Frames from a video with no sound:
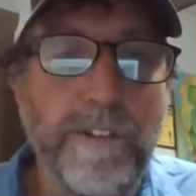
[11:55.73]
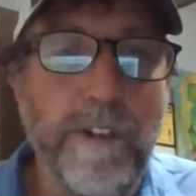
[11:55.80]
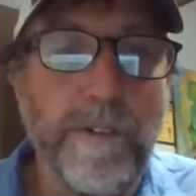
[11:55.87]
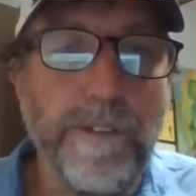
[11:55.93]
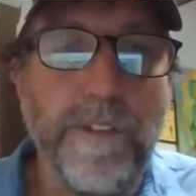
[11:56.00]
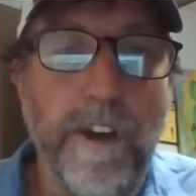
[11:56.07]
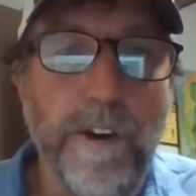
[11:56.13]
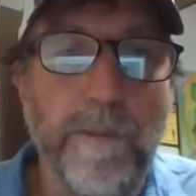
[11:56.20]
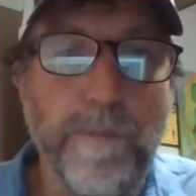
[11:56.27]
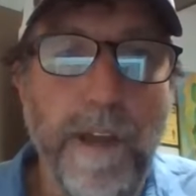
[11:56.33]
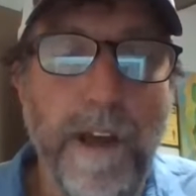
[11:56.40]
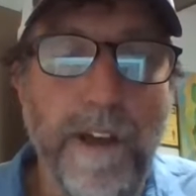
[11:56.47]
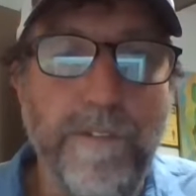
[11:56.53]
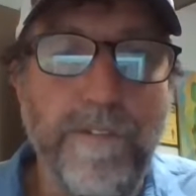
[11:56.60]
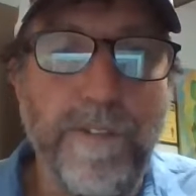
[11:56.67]
was always armed
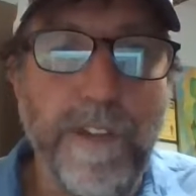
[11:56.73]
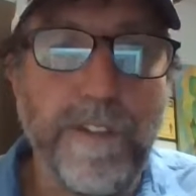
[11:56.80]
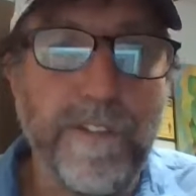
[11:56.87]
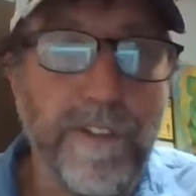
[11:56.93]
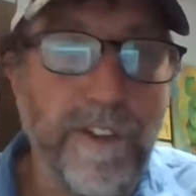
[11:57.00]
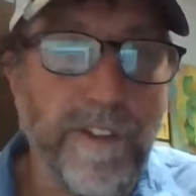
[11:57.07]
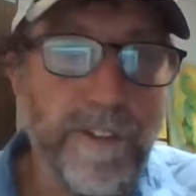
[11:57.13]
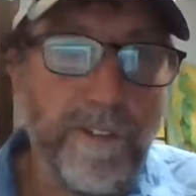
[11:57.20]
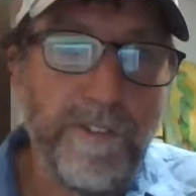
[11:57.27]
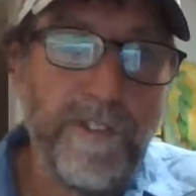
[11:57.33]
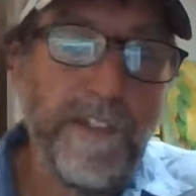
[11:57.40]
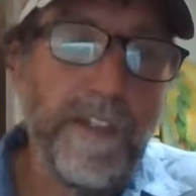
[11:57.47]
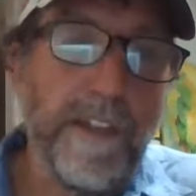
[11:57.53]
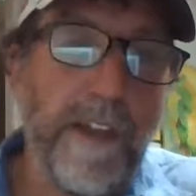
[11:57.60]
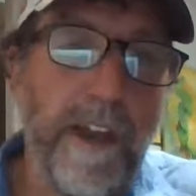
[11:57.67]
conflicts in the
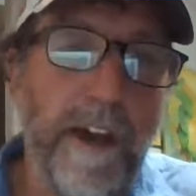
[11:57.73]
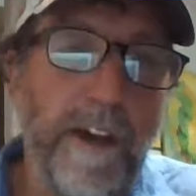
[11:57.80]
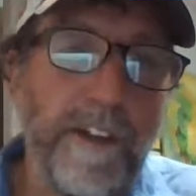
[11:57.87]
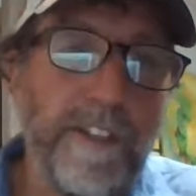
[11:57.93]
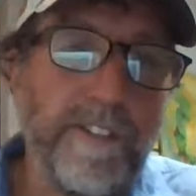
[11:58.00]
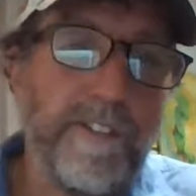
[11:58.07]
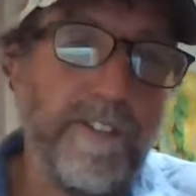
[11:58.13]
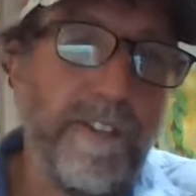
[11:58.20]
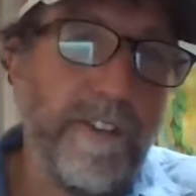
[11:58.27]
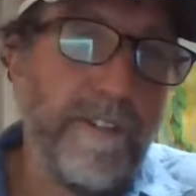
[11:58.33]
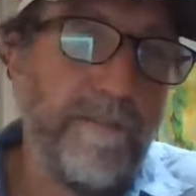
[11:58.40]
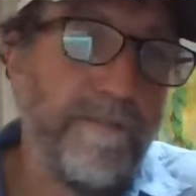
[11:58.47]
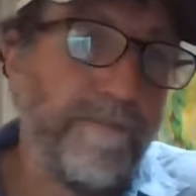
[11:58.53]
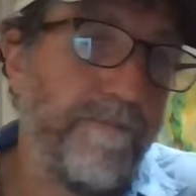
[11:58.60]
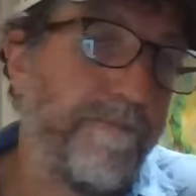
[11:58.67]
13 colonies. So the